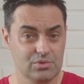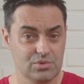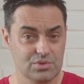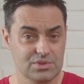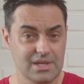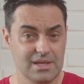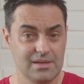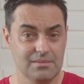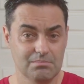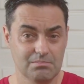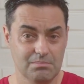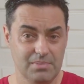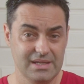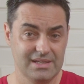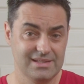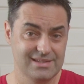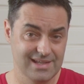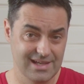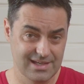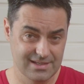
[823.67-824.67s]
to say
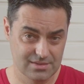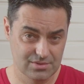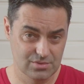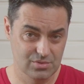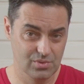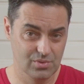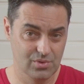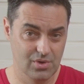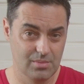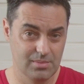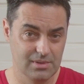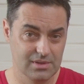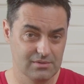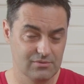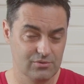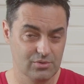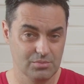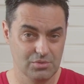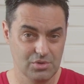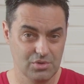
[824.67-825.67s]
big thanks to Robert
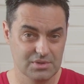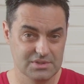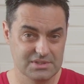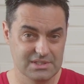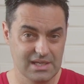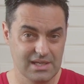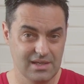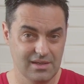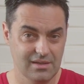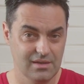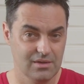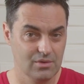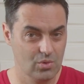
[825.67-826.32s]
from USA,